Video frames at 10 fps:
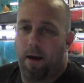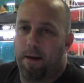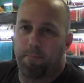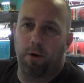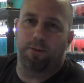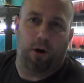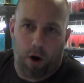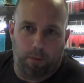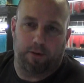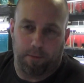embunas are
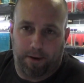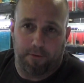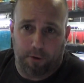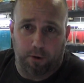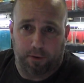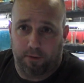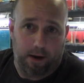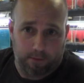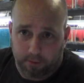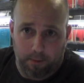always going to be difficult to
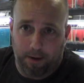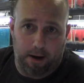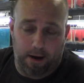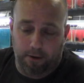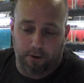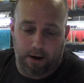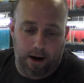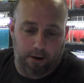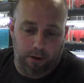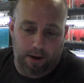sex. I mean, I don't care
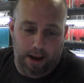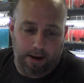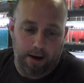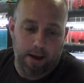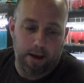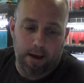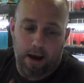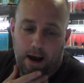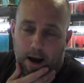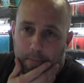how you look at it.
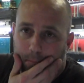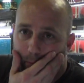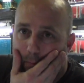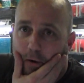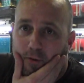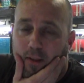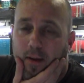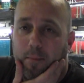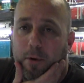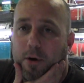Most of
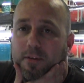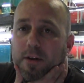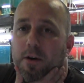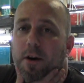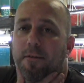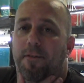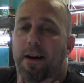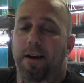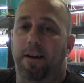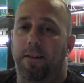the embunas that you're going to
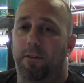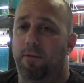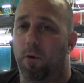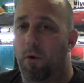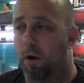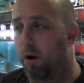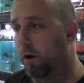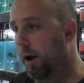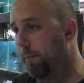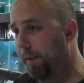find in the store
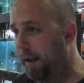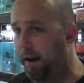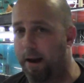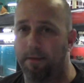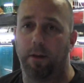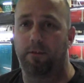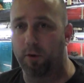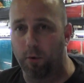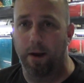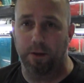are going to be in the
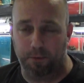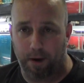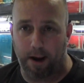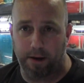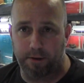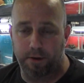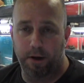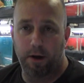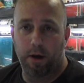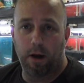2-inch range
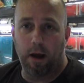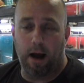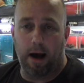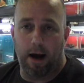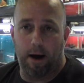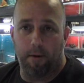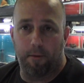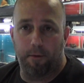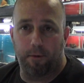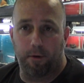
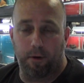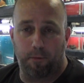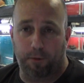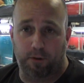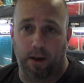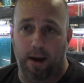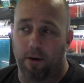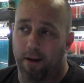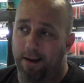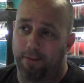for
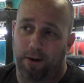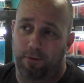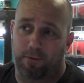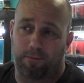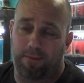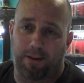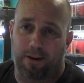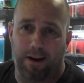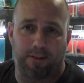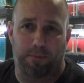sale. And they're
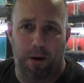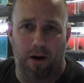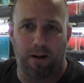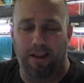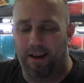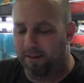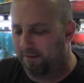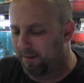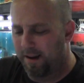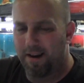kind of small, and
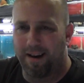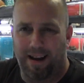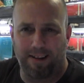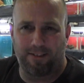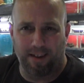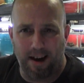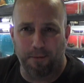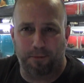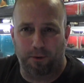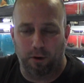it's
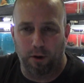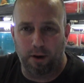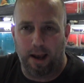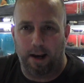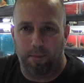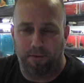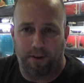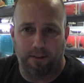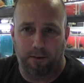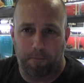tough to look at them and
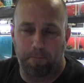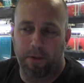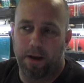vent them